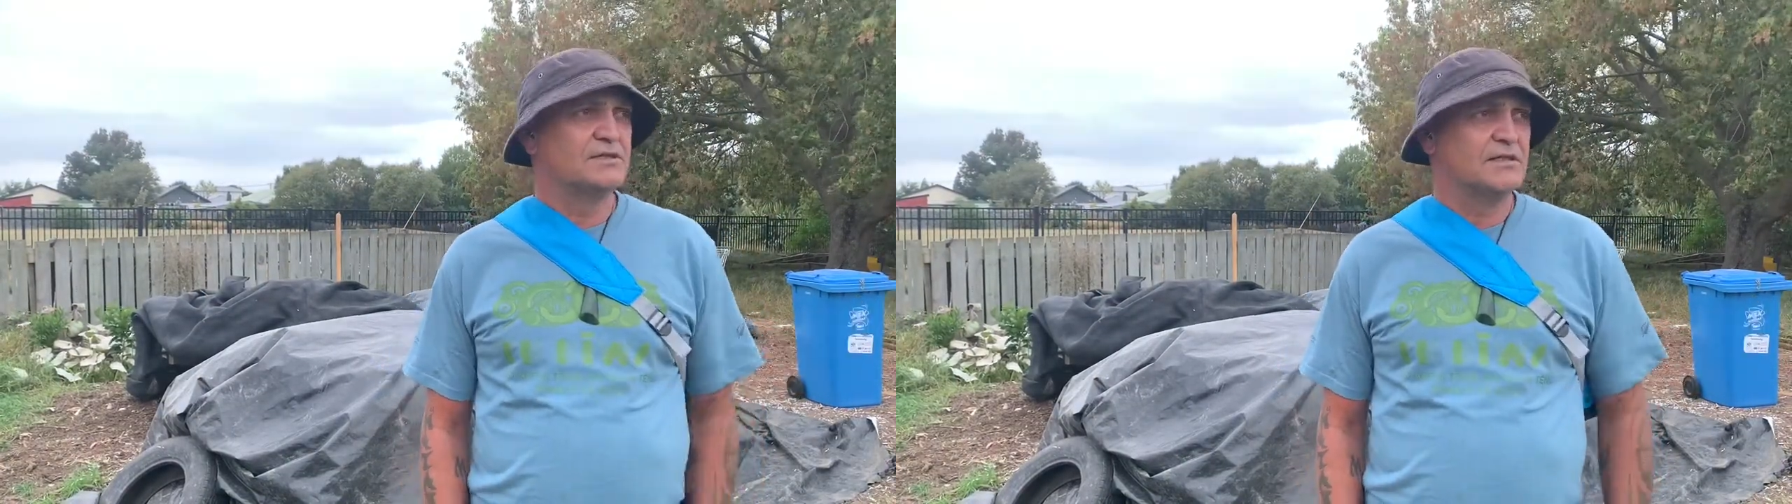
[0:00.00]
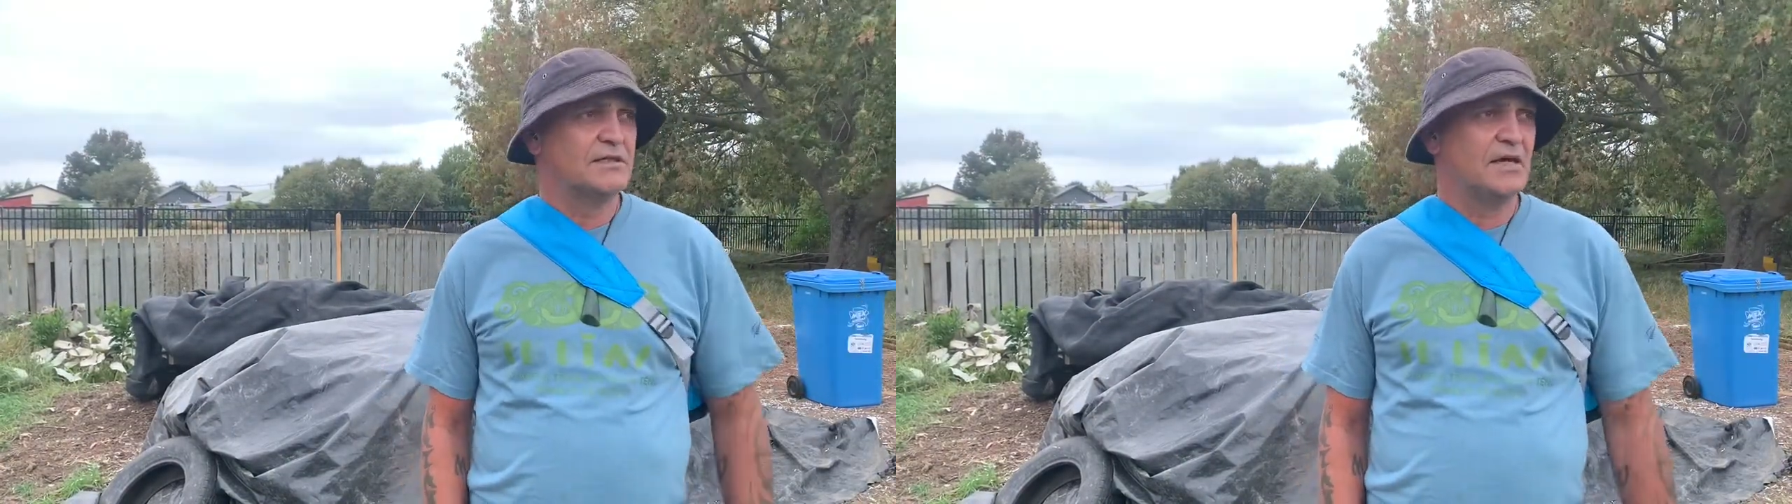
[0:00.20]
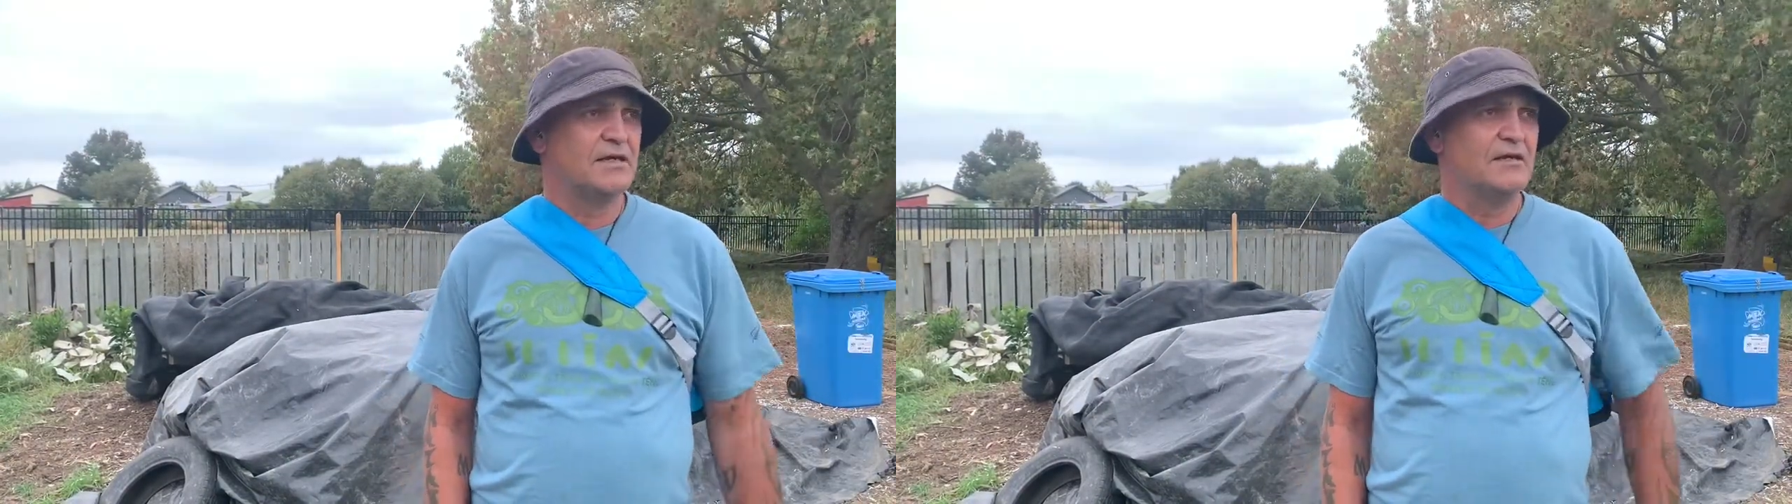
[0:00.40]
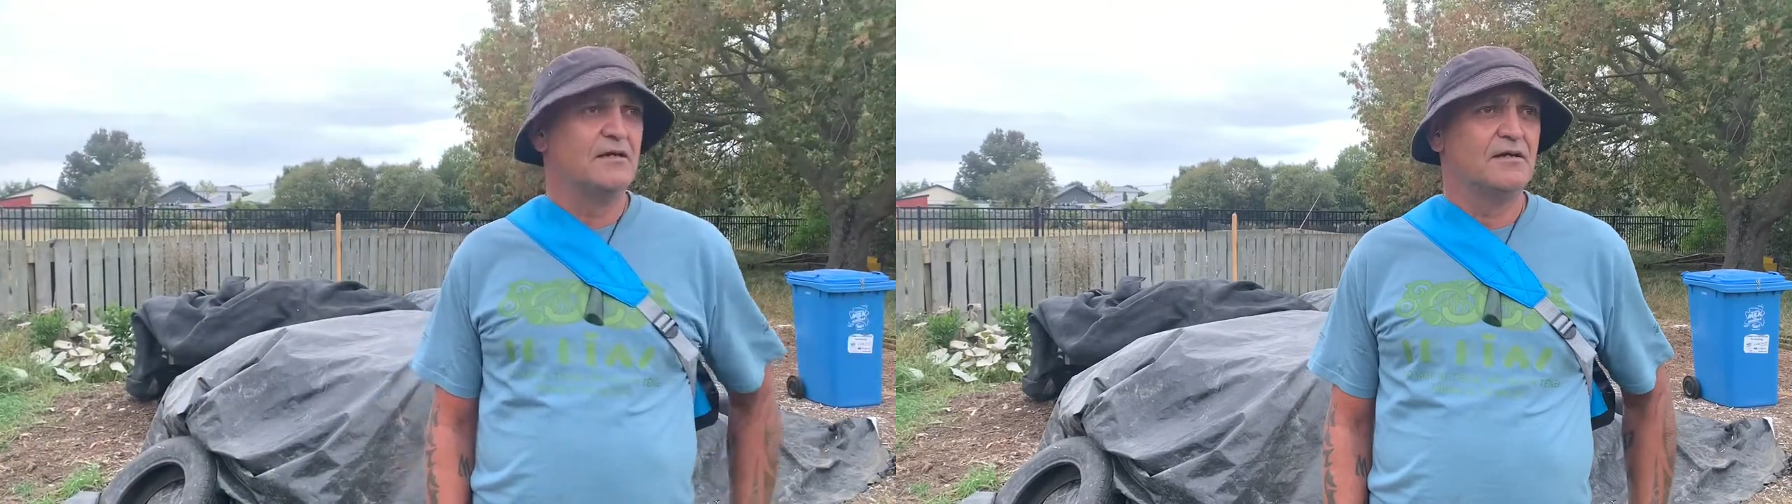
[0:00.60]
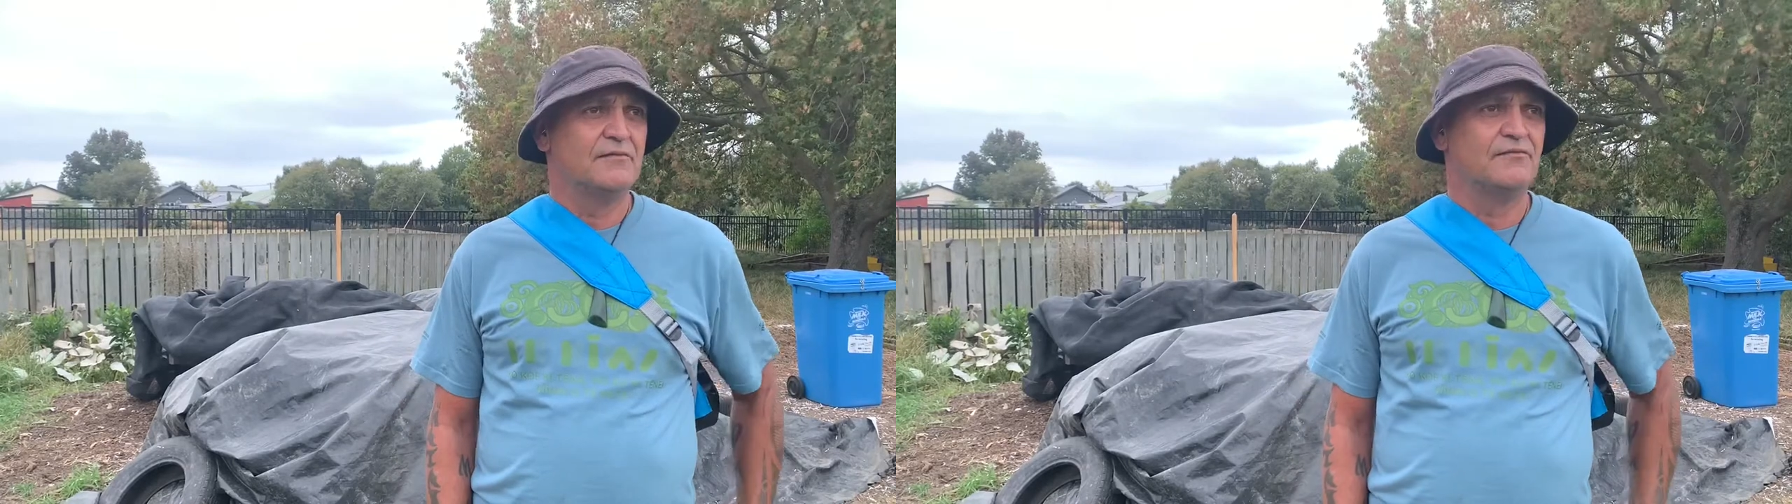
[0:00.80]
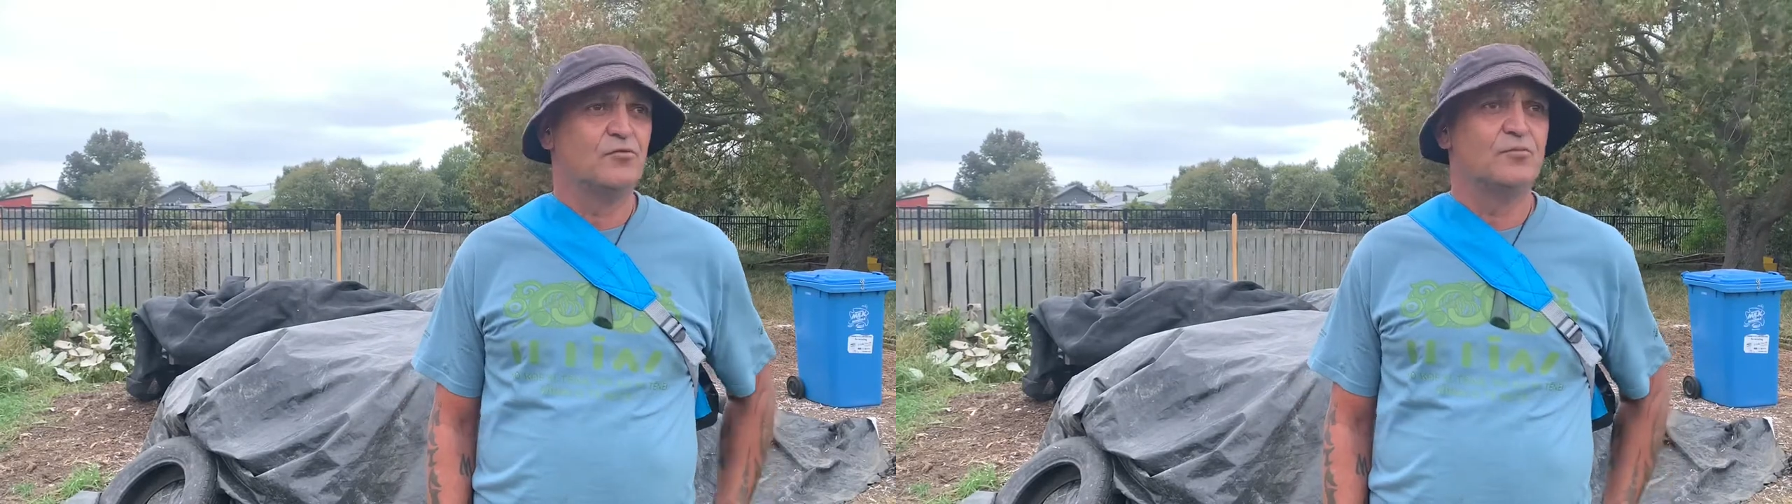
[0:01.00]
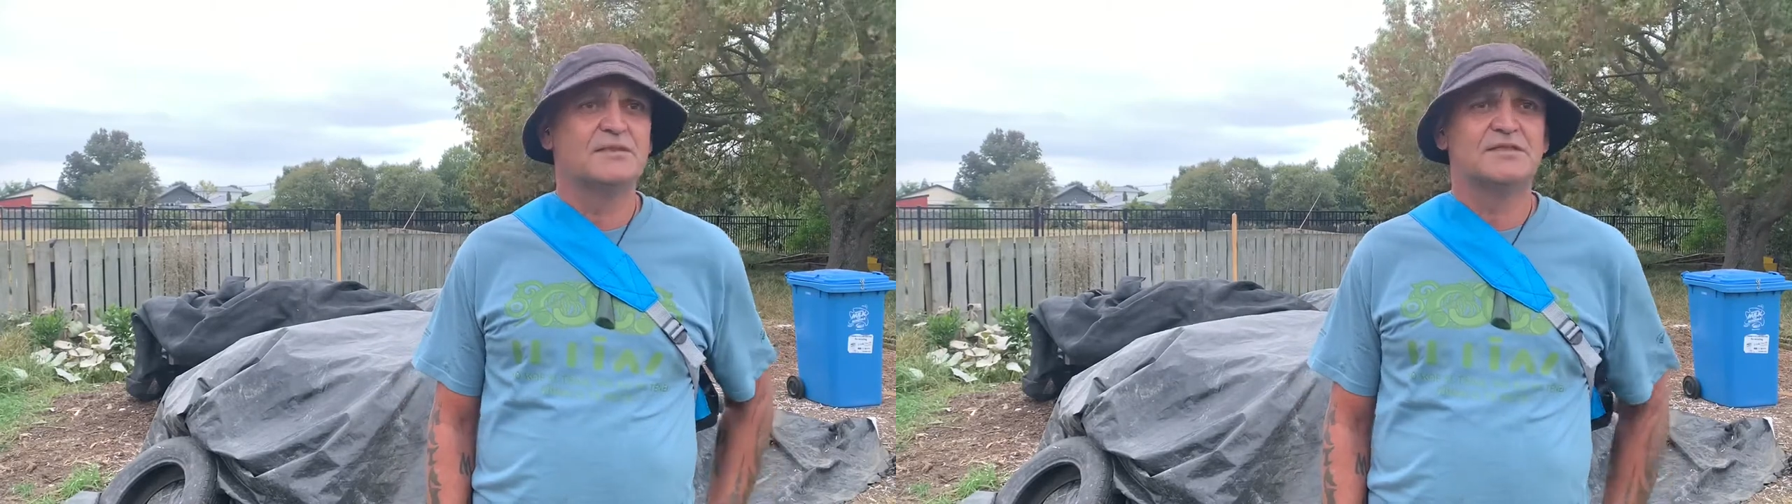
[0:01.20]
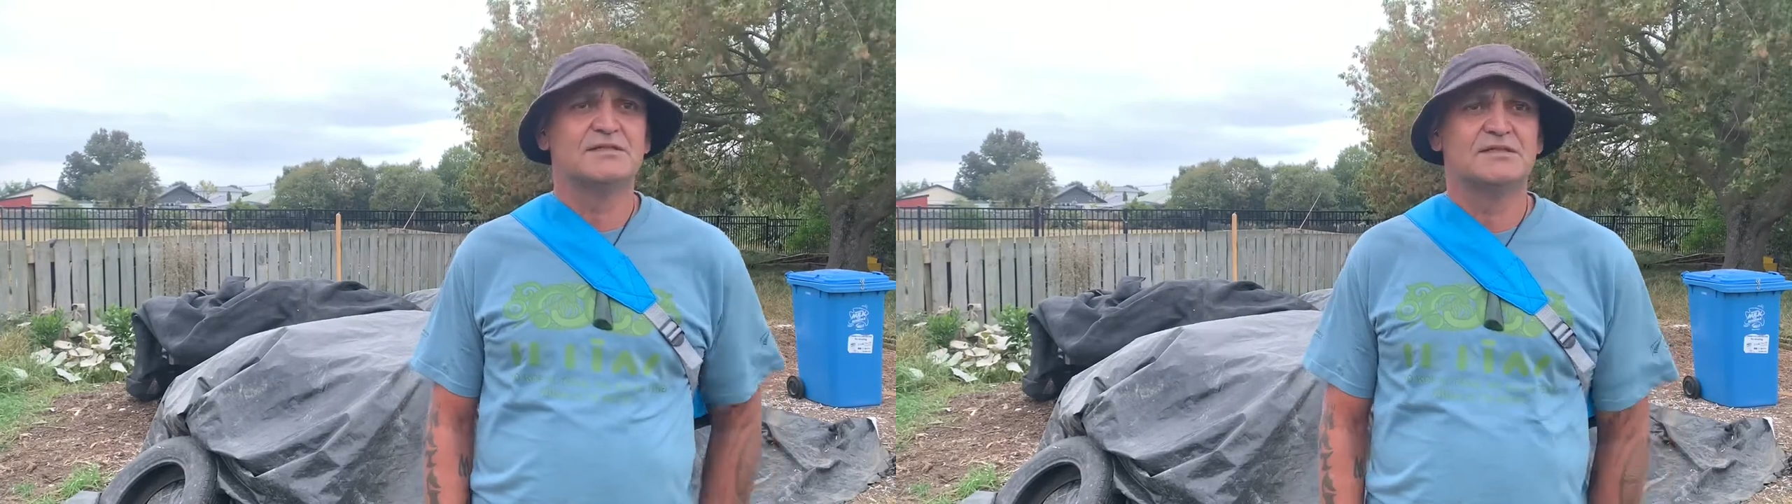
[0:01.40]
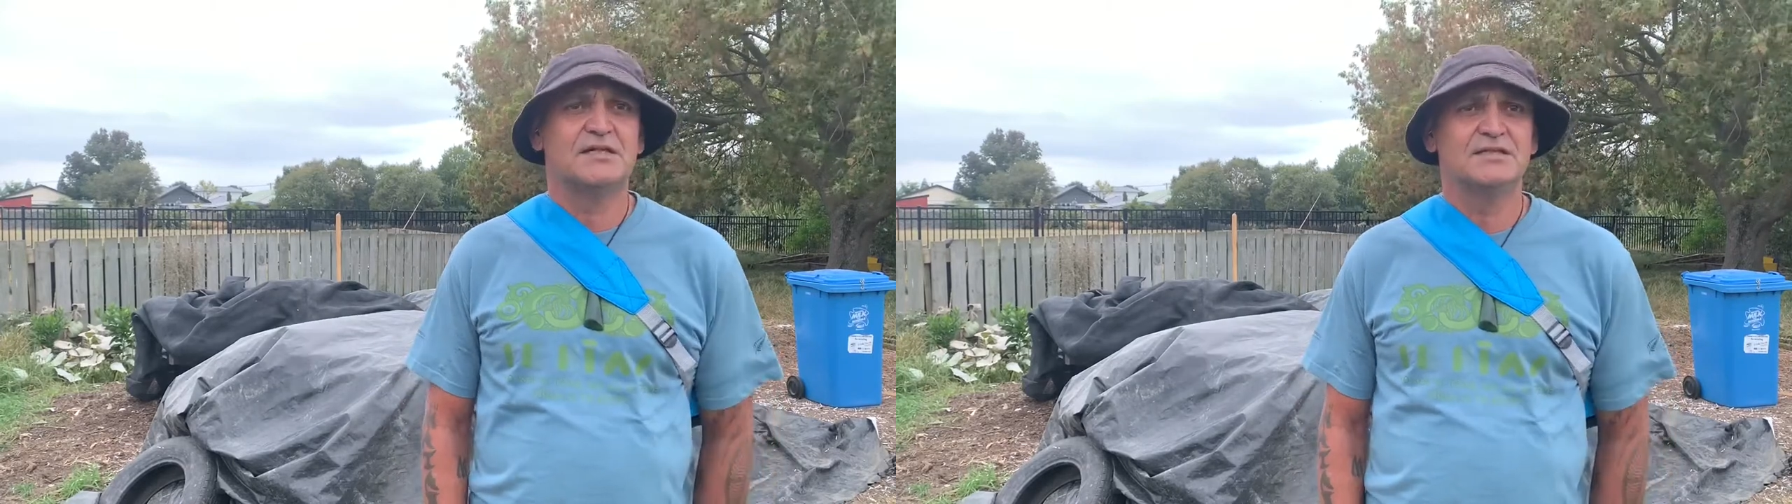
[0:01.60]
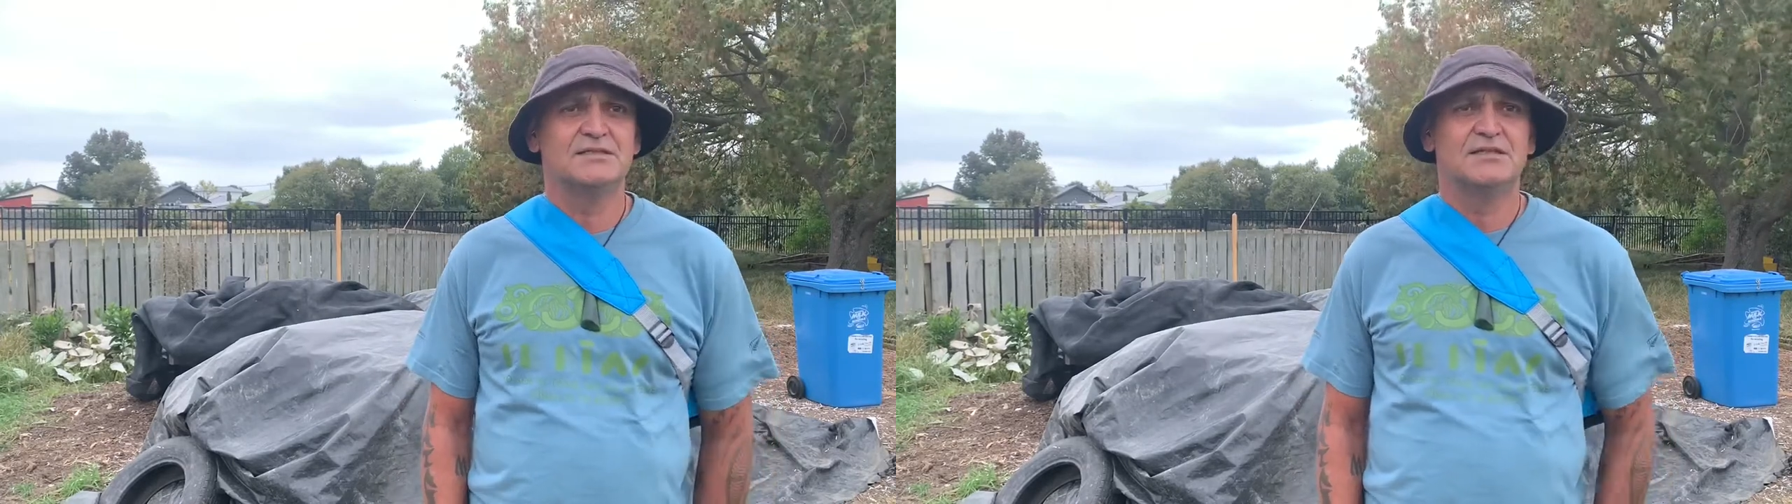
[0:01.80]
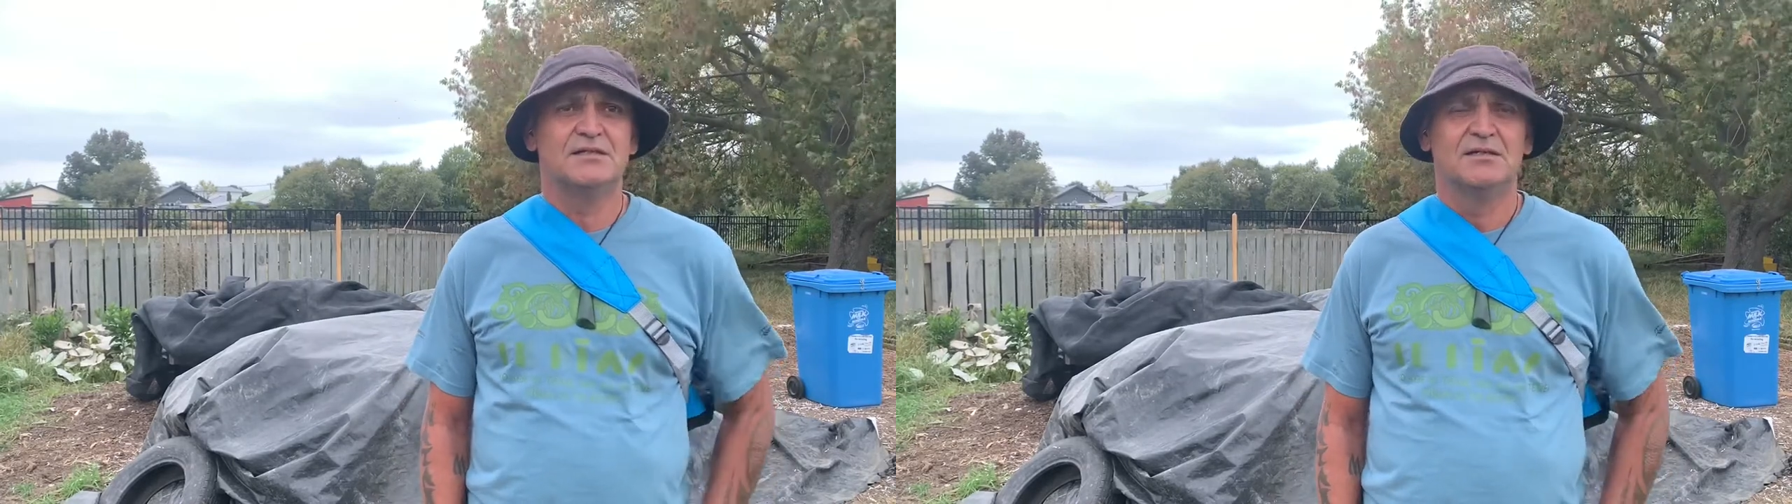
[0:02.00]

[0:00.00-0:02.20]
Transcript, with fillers: NCEA or business studies.